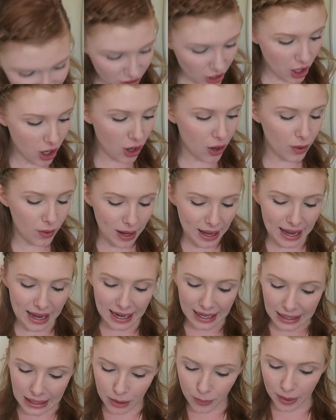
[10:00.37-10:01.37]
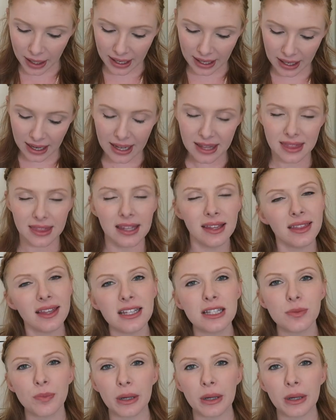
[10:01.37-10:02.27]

So anyway, I think that's